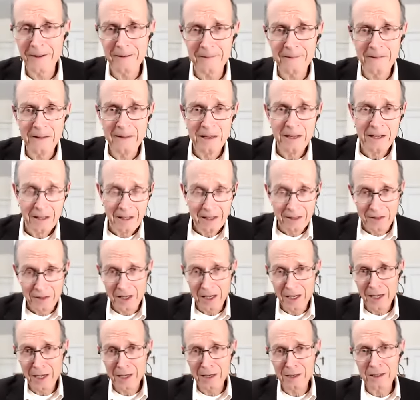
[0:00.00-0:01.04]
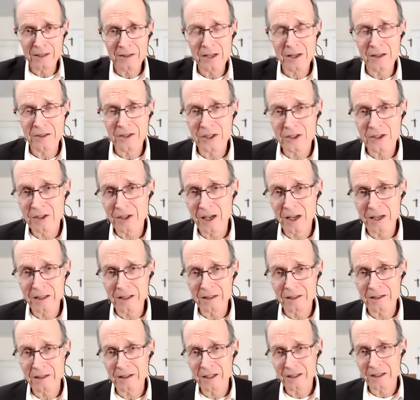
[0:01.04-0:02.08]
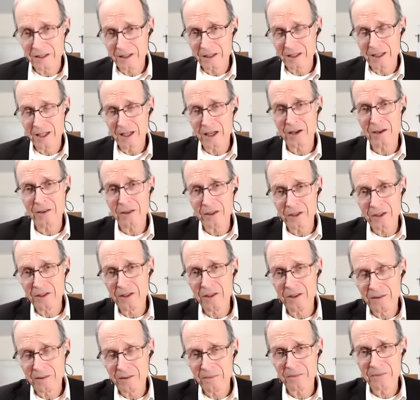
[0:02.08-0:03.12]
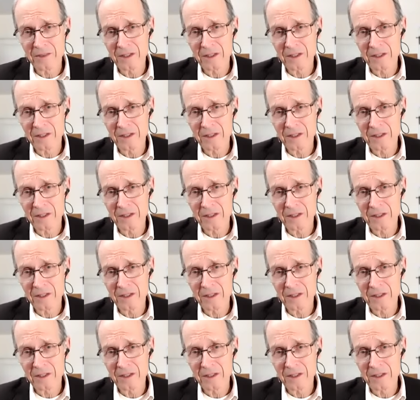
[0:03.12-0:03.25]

And they got on the other side, and God said, Now, you know,